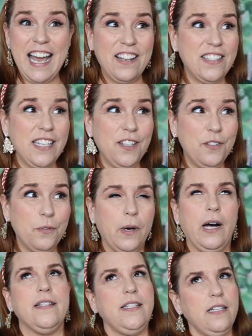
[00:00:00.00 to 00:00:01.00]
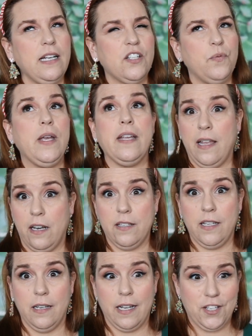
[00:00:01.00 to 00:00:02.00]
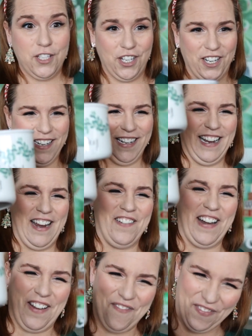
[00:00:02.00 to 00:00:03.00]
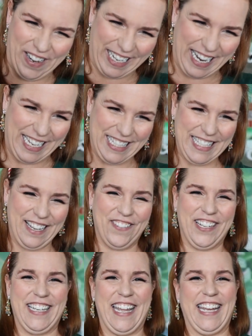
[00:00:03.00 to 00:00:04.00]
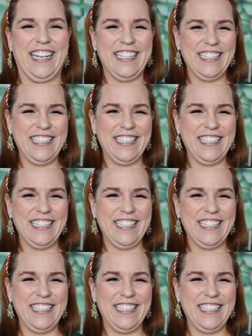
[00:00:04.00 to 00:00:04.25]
I'll see you next week and then I'll see you next year. All right, bye guys. Have a good day.